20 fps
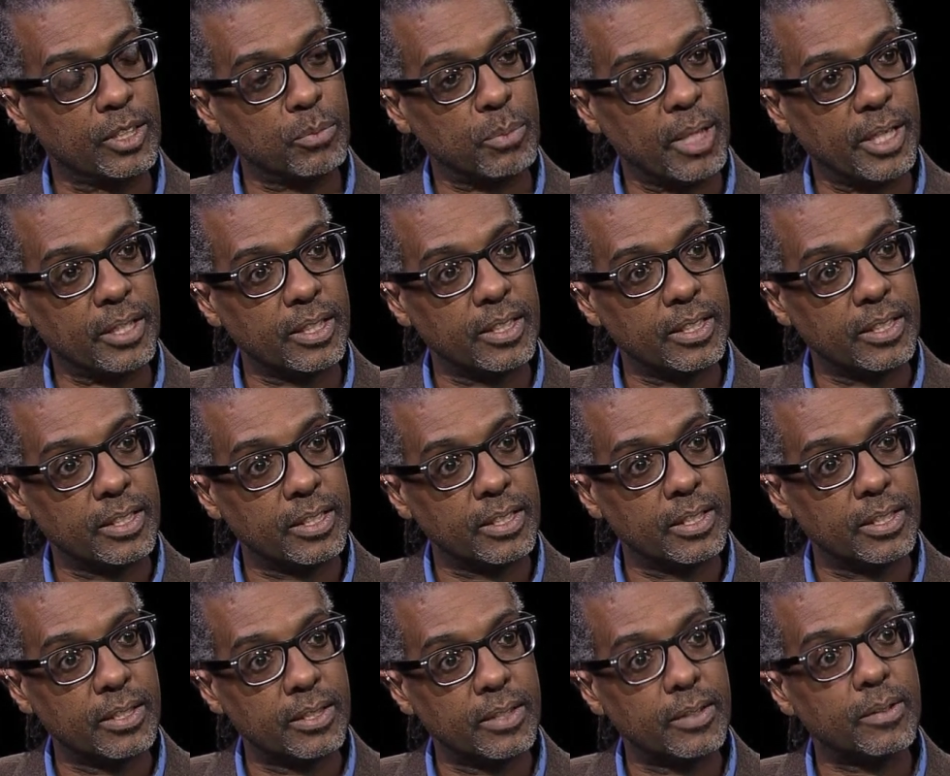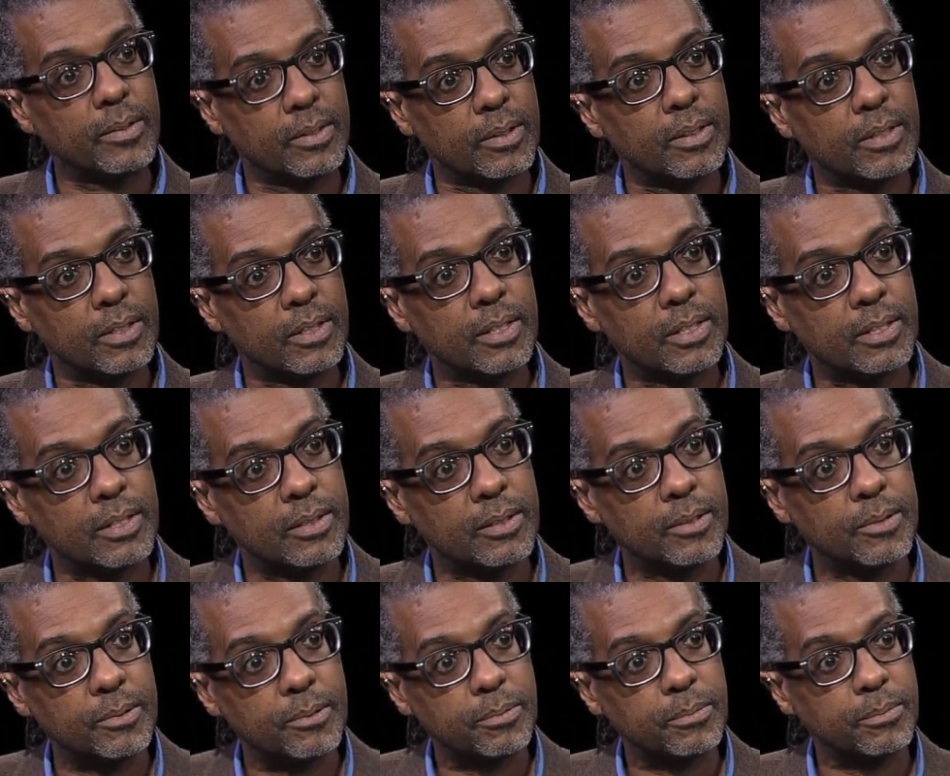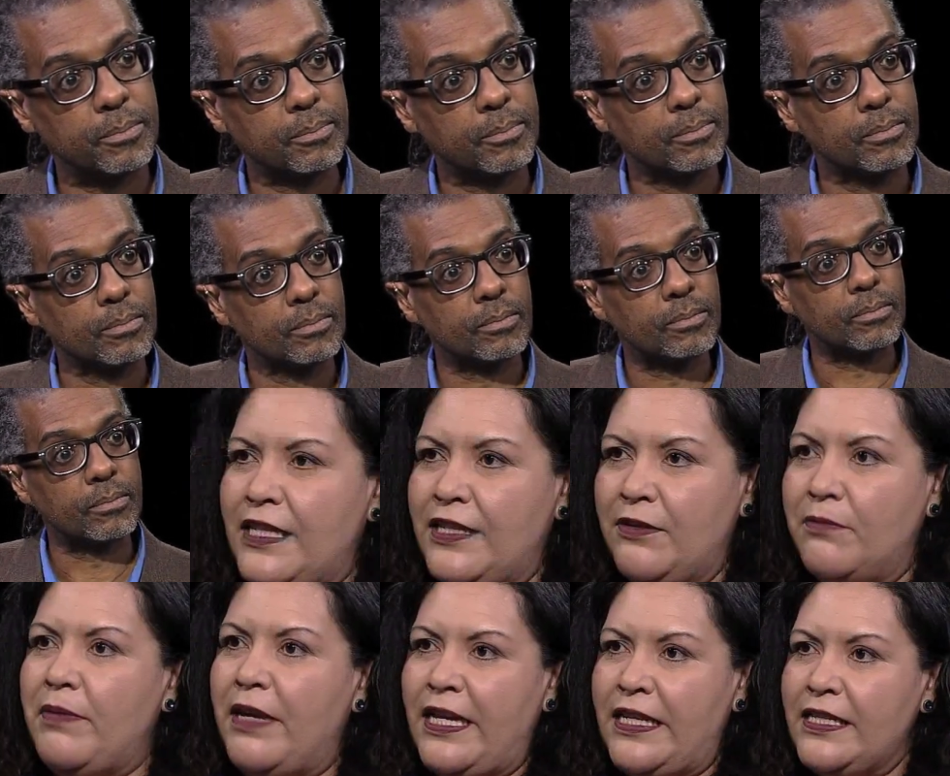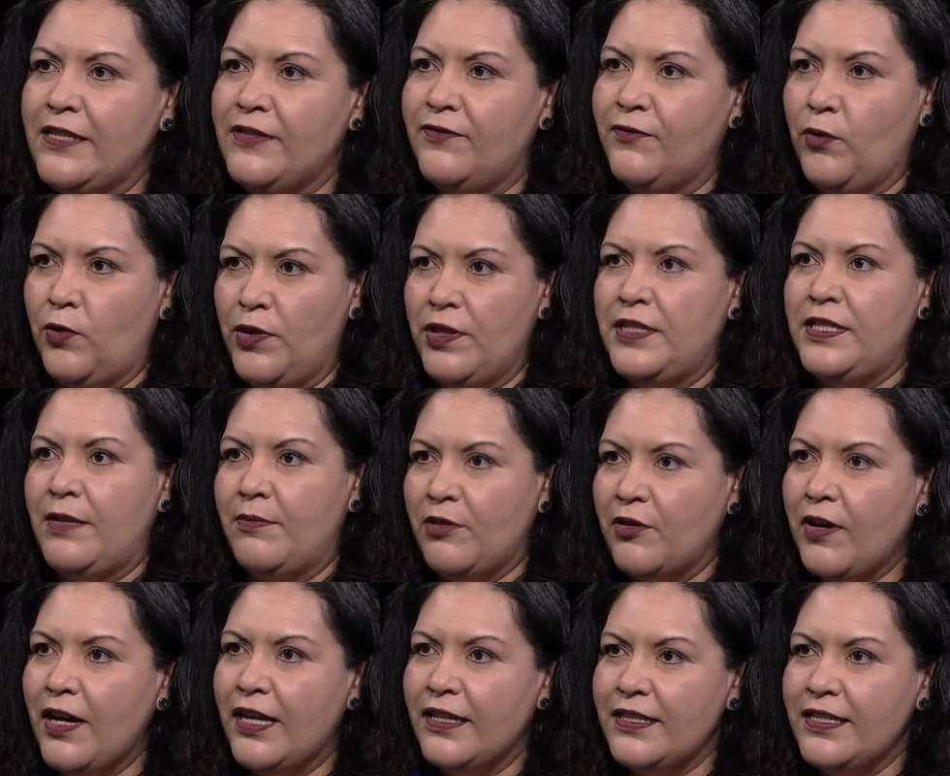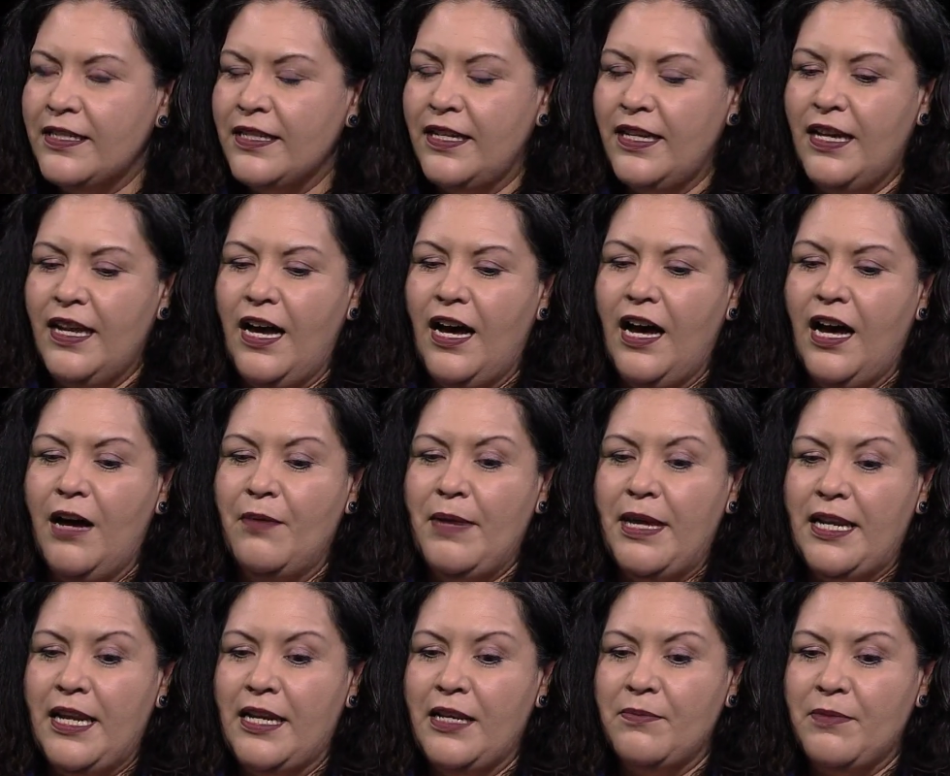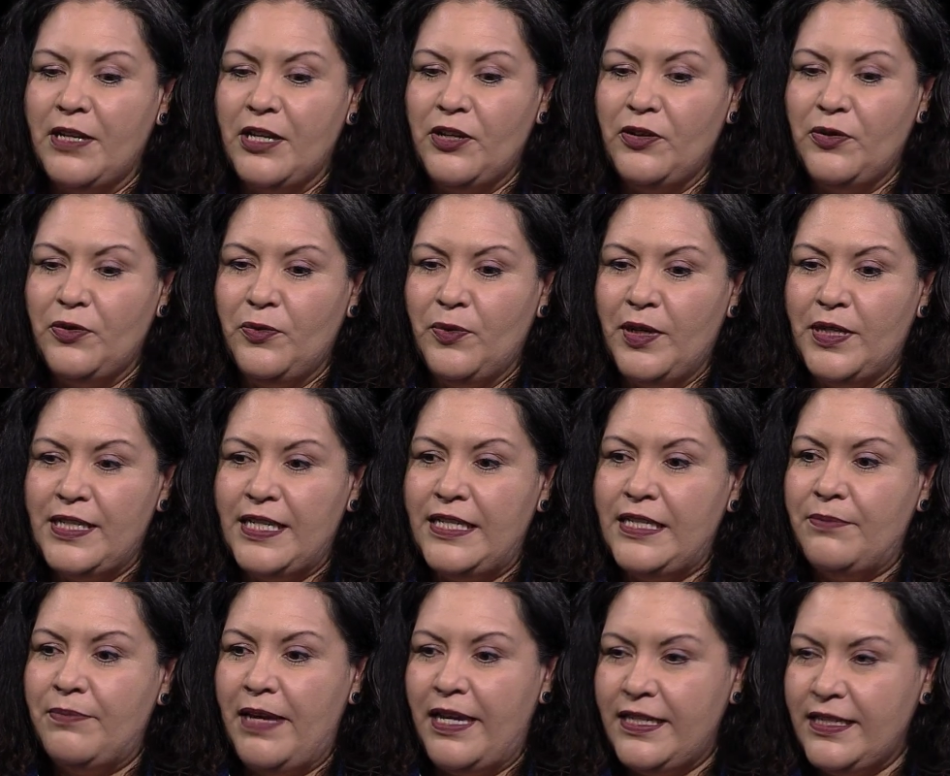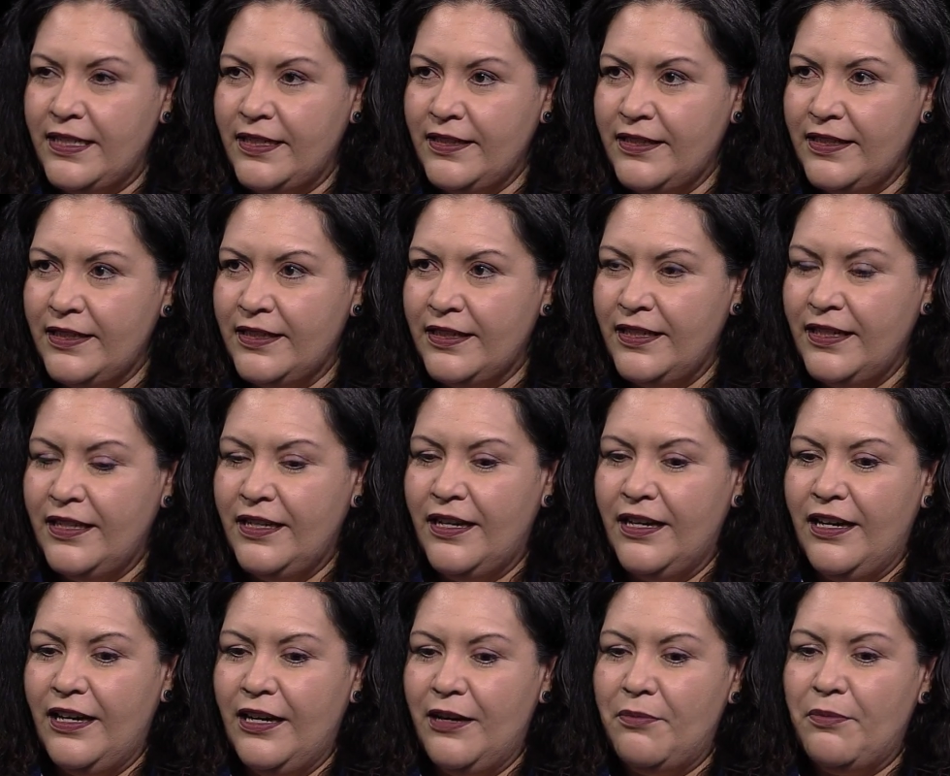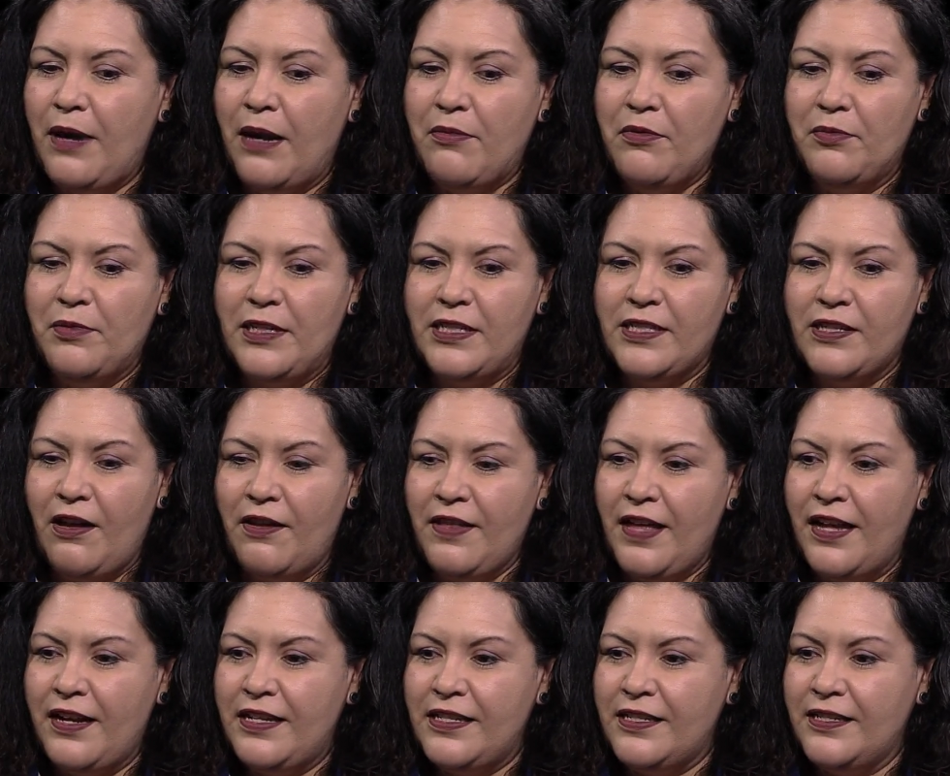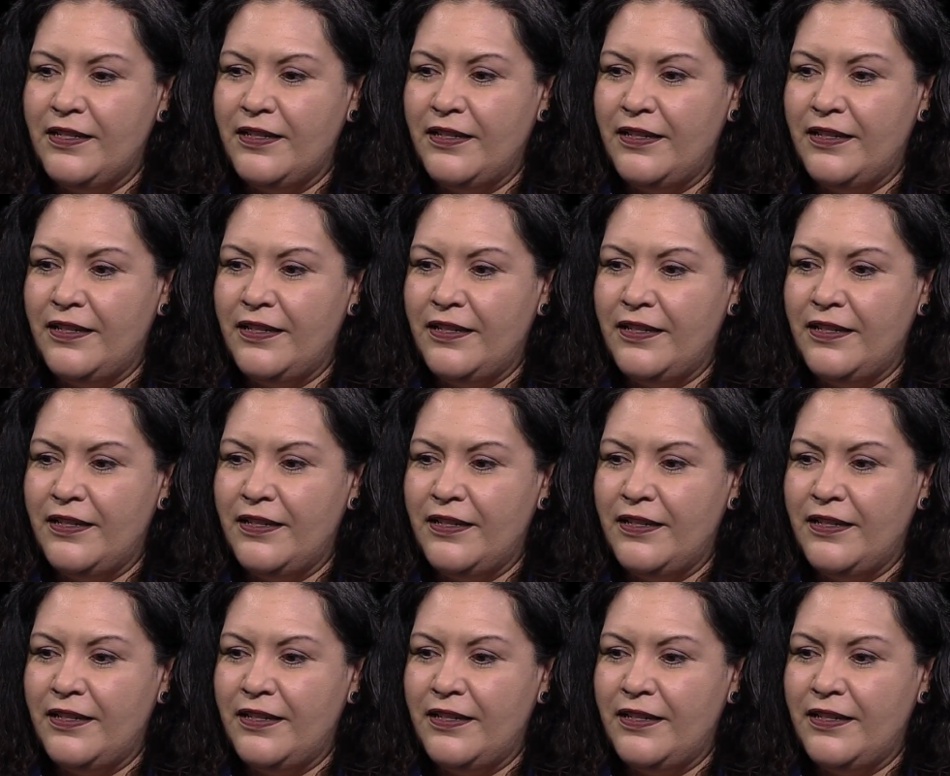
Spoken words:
think it was a factor in galvanizing the base for the Democrats. Mm-hmm. And anybody who was independent probably saw that as